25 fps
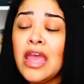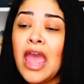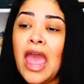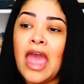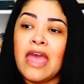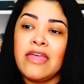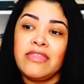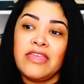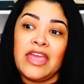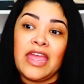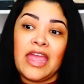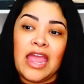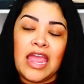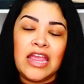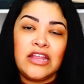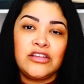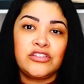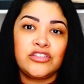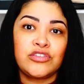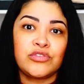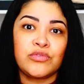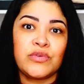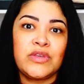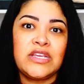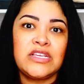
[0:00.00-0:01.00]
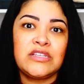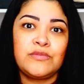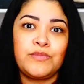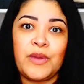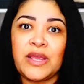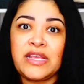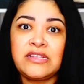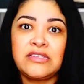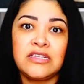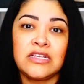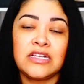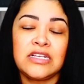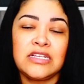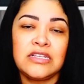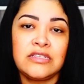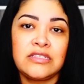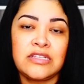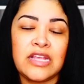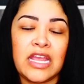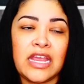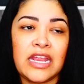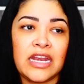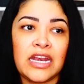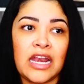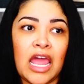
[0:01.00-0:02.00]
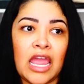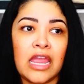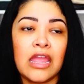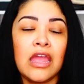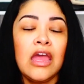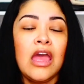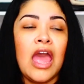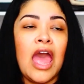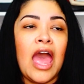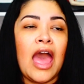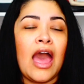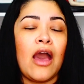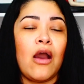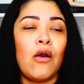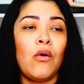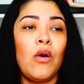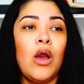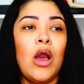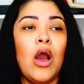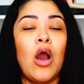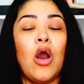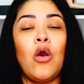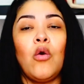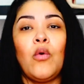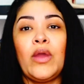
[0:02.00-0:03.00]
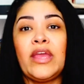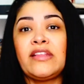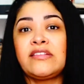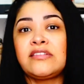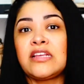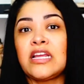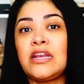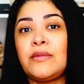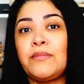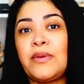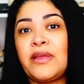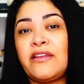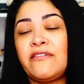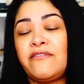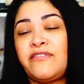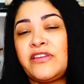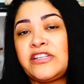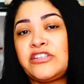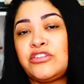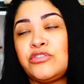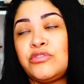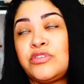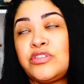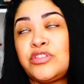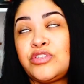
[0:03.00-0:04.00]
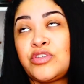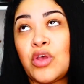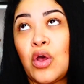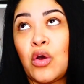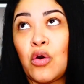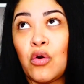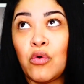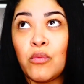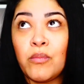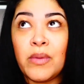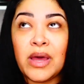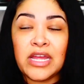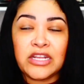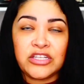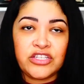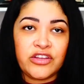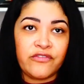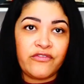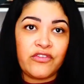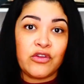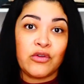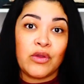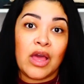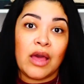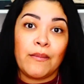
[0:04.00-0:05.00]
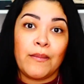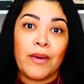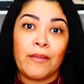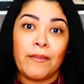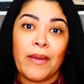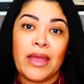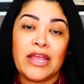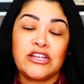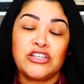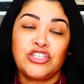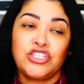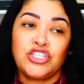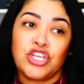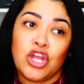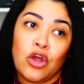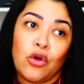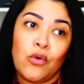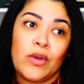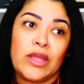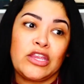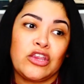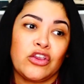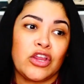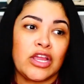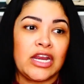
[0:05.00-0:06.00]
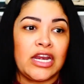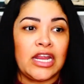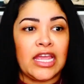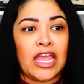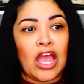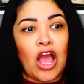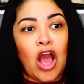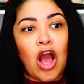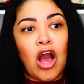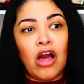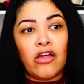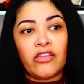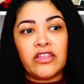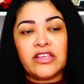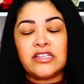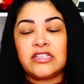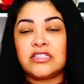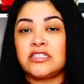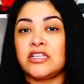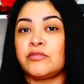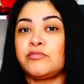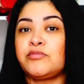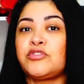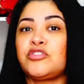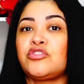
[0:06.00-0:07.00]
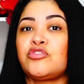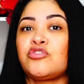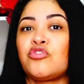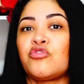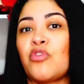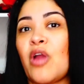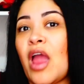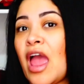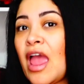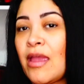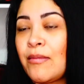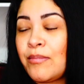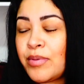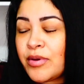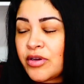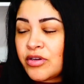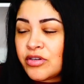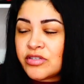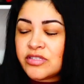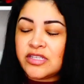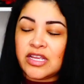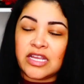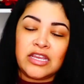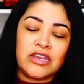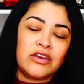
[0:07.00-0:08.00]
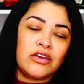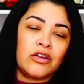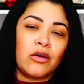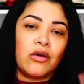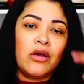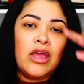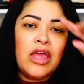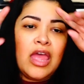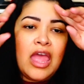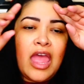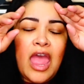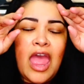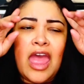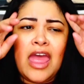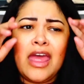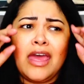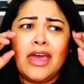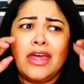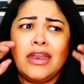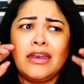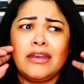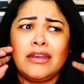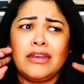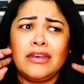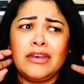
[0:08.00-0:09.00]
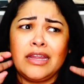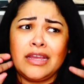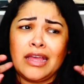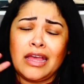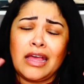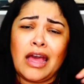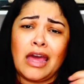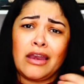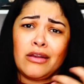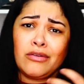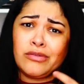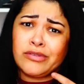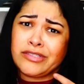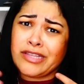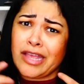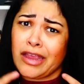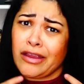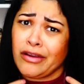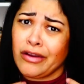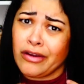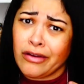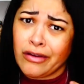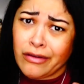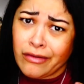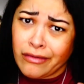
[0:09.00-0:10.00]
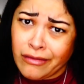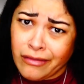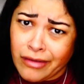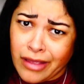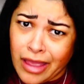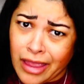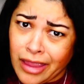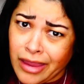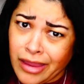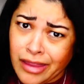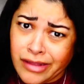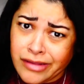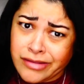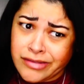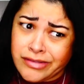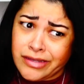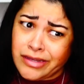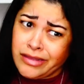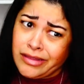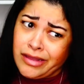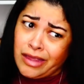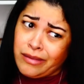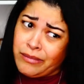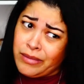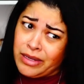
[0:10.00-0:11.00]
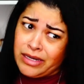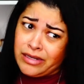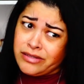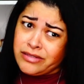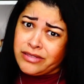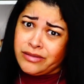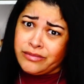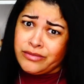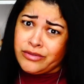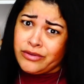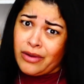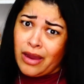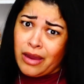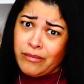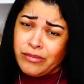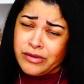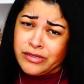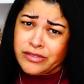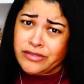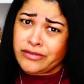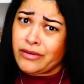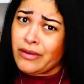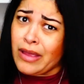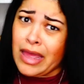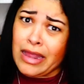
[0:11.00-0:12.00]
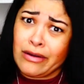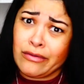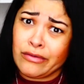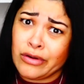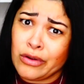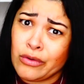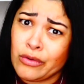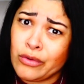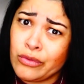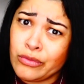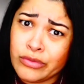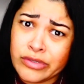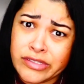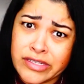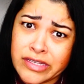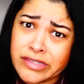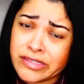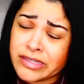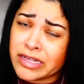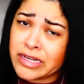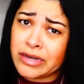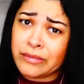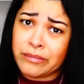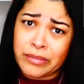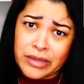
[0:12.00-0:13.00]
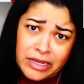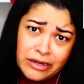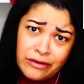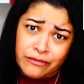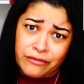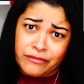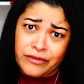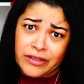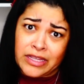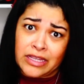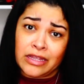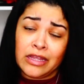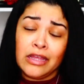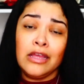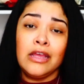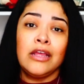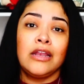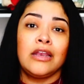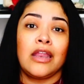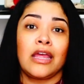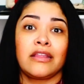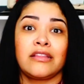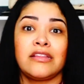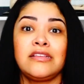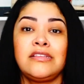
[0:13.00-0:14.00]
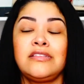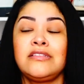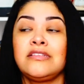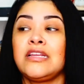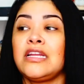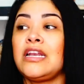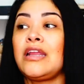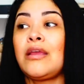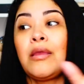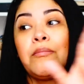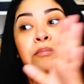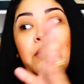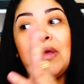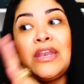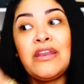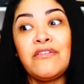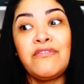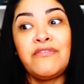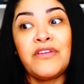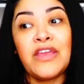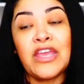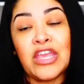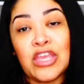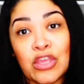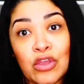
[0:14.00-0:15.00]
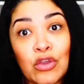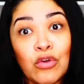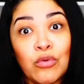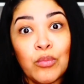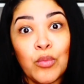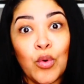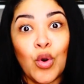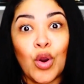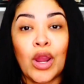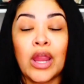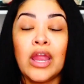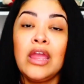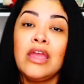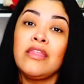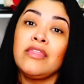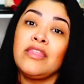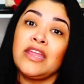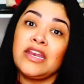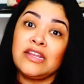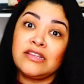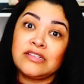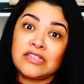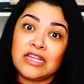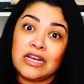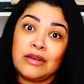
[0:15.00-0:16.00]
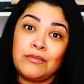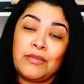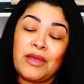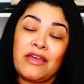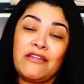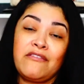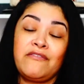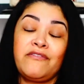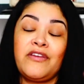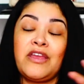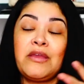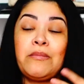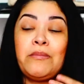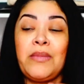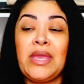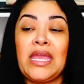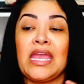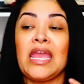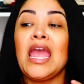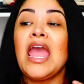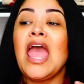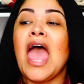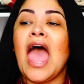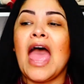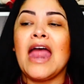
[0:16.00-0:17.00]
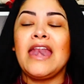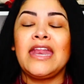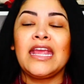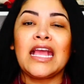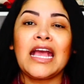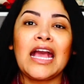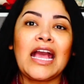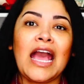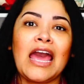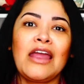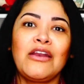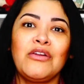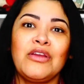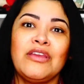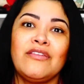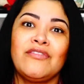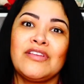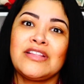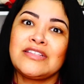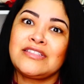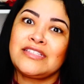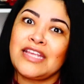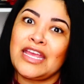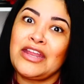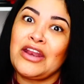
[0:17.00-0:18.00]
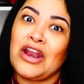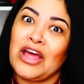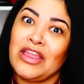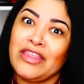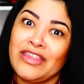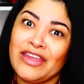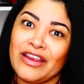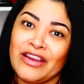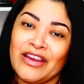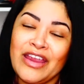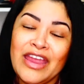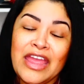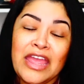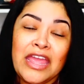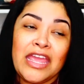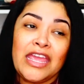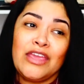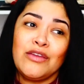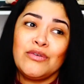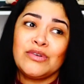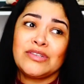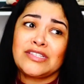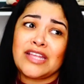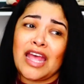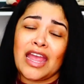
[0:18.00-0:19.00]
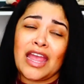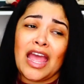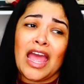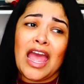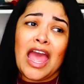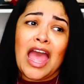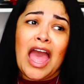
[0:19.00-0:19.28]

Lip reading: And that H3 is basically saying like how, oh, it's going to benefit you so much if you come on my show and you're going to get all these subscribers. And you know, and Nikocado was like, girl, I ain't seen that many subscribers, so I don't know who is this going to benefit. Like, this is going to benefit you more than it's going to benefit me. And Nikocado even said on there, he was like,